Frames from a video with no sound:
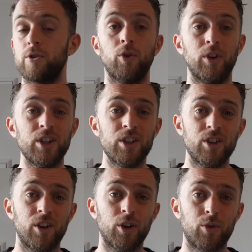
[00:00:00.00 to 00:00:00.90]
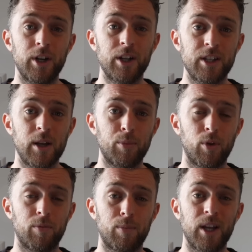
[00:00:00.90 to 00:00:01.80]
So this is another great example
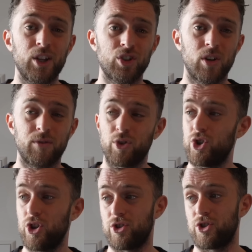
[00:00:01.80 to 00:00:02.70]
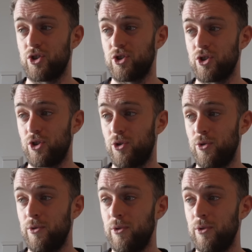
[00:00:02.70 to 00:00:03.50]
of playing softer shots. So